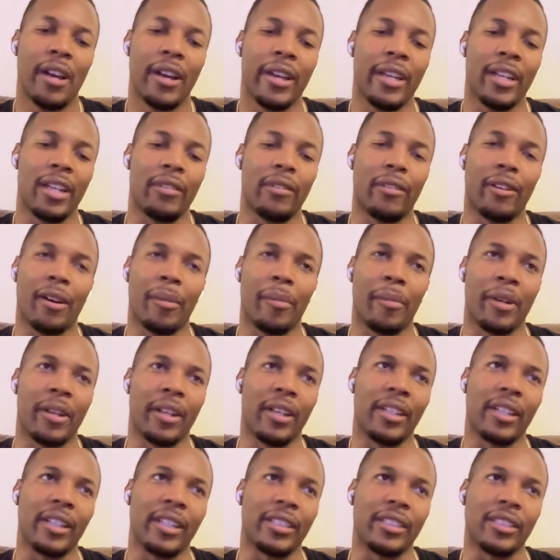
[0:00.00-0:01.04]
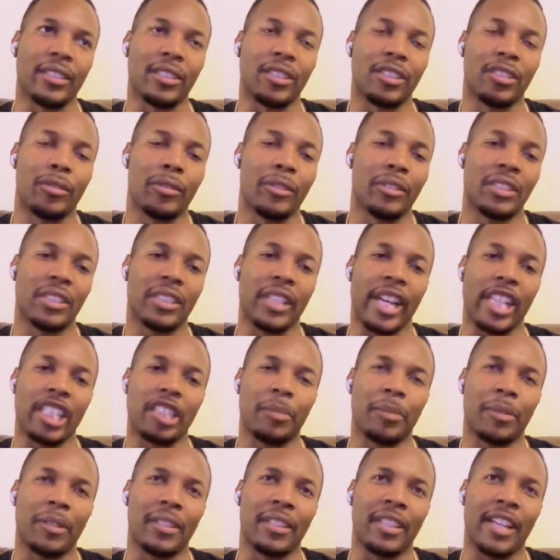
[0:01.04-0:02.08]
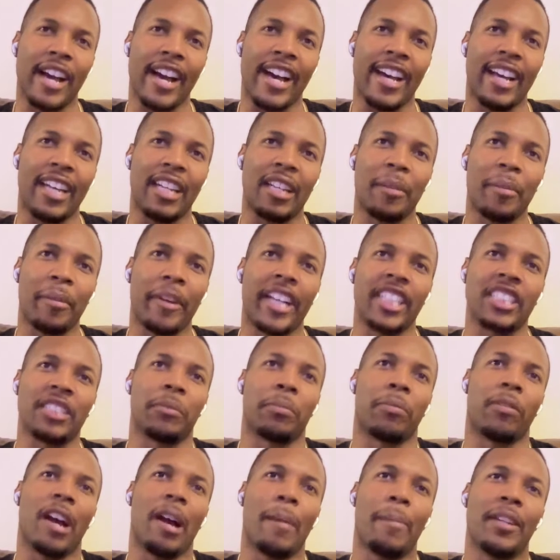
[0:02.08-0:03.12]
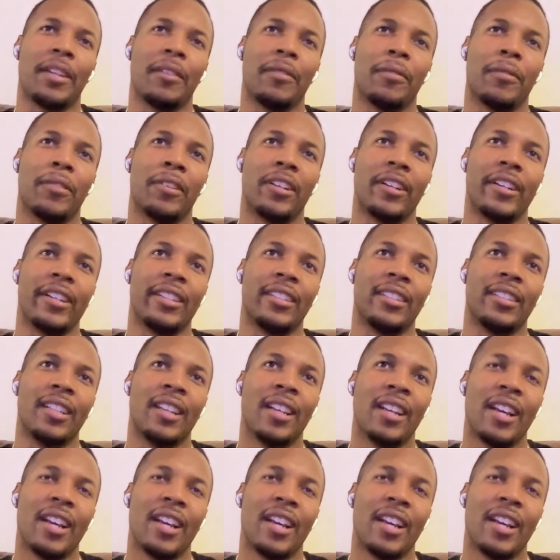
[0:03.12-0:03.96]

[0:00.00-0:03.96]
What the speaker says: insurance test, but I didn't pass the property one.